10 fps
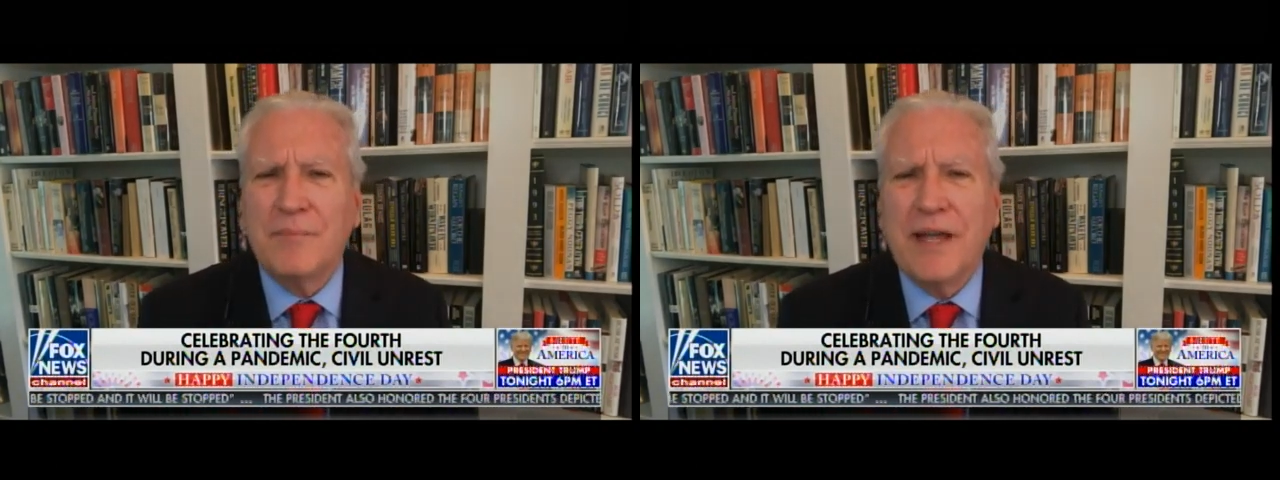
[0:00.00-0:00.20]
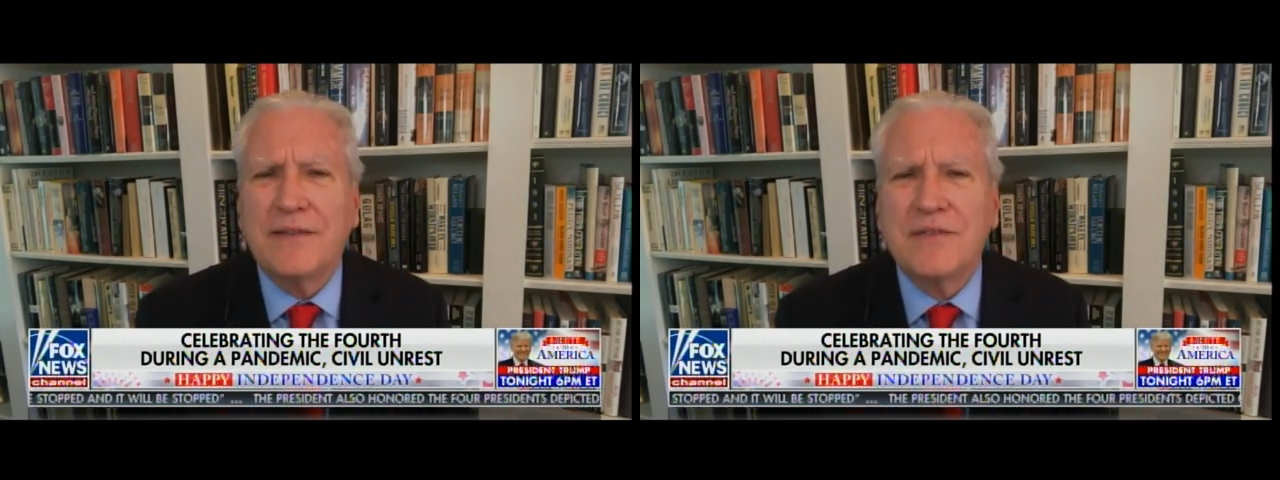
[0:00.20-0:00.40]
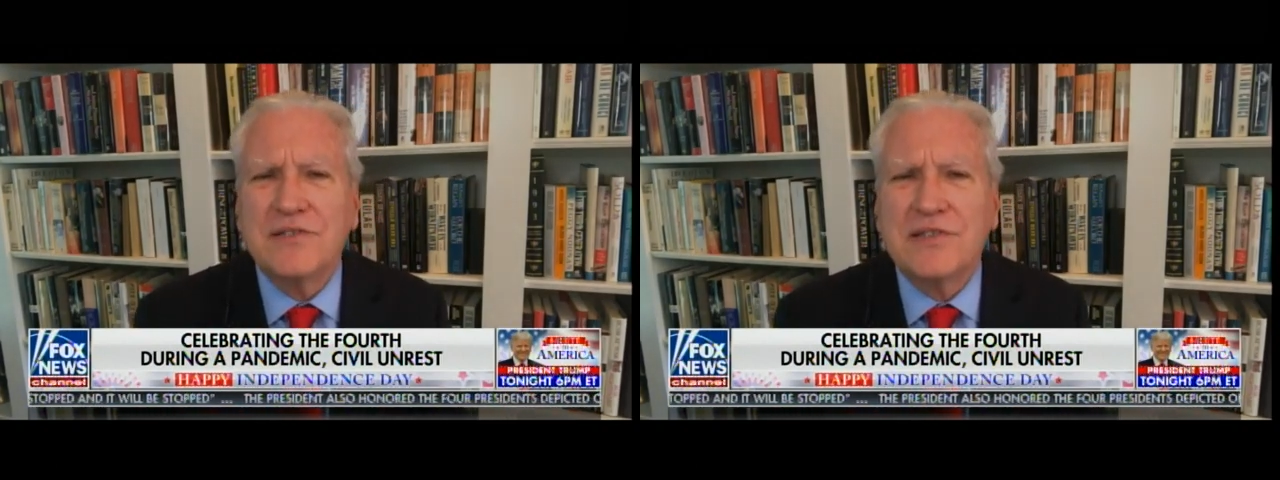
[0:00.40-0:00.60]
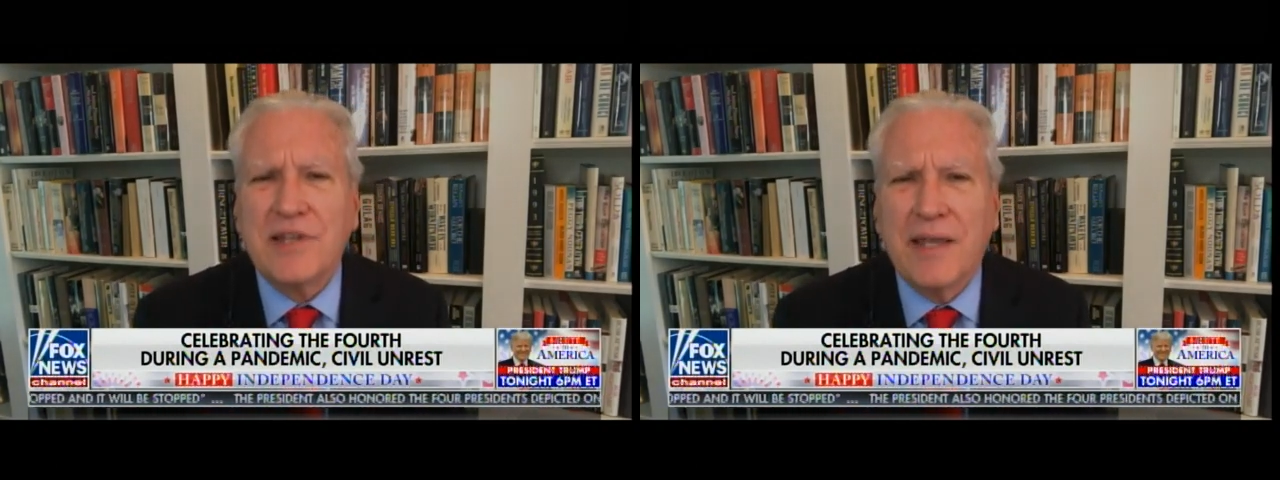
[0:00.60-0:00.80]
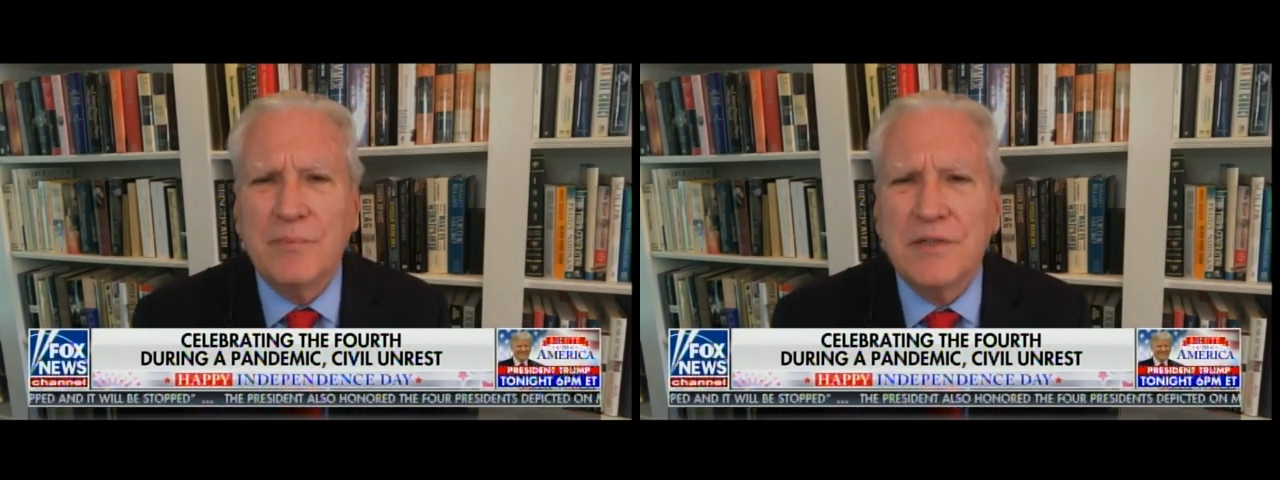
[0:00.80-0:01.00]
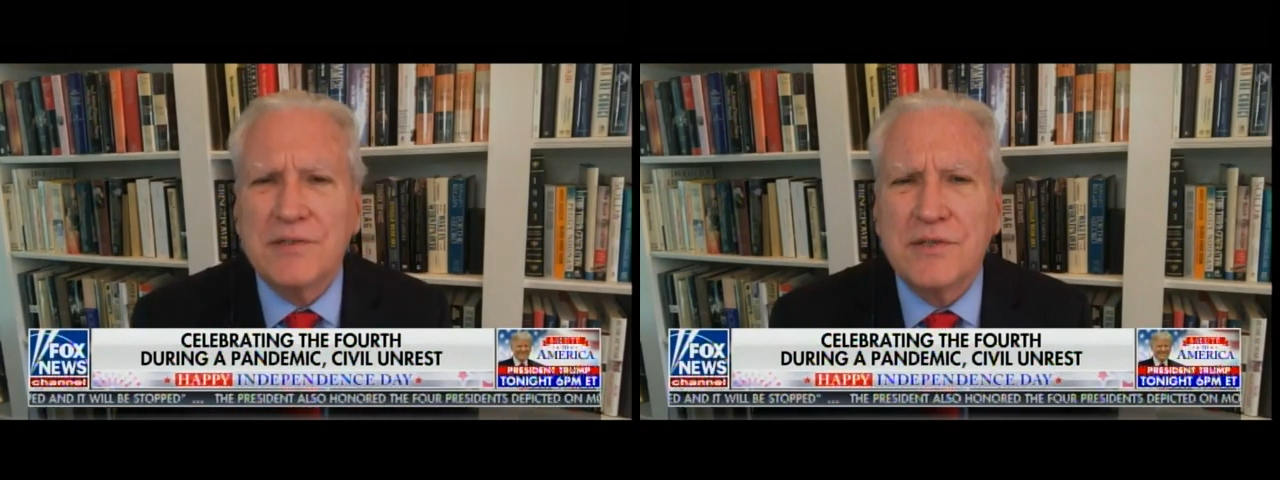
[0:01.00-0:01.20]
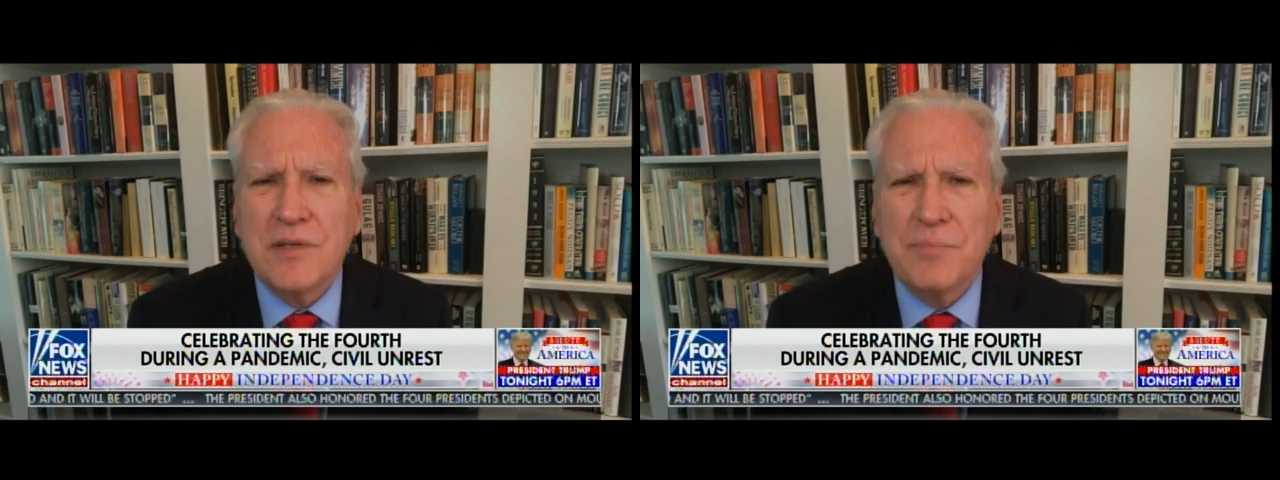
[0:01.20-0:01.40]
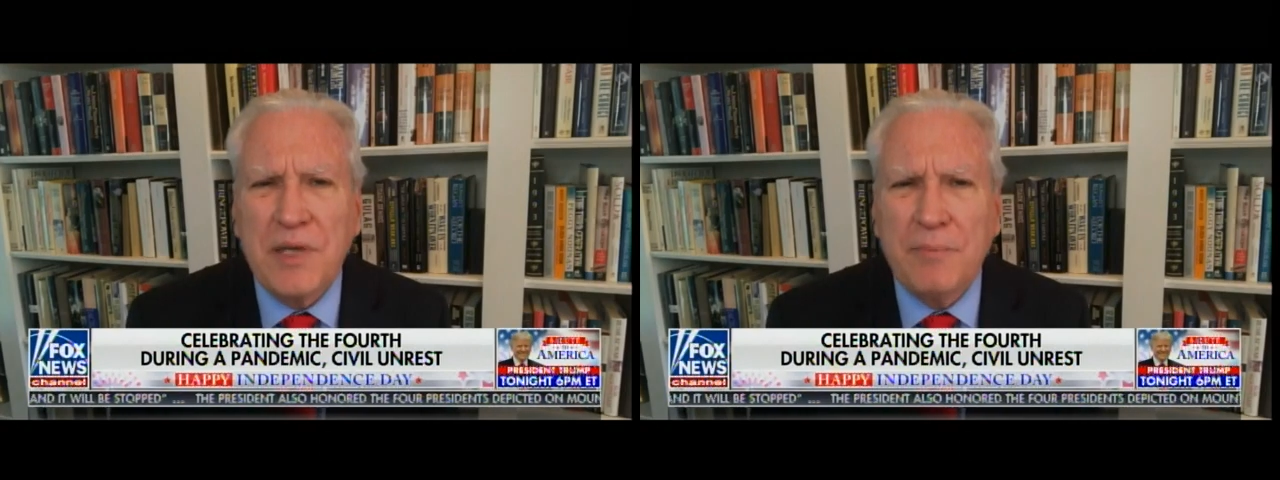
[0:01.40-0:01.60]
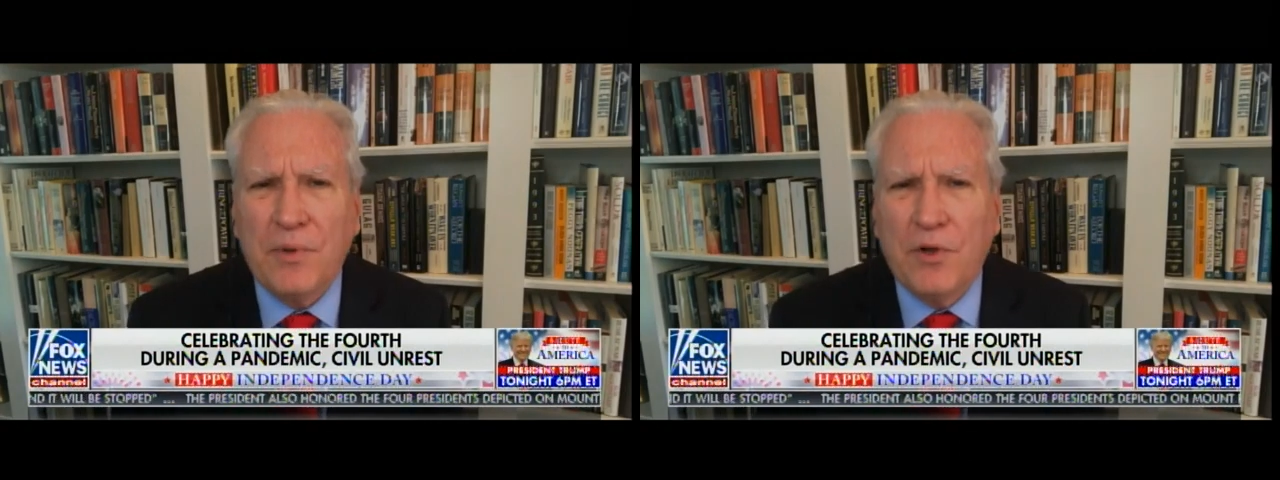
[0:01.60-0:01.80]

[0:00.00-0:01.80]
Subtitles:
to make the statement to the people,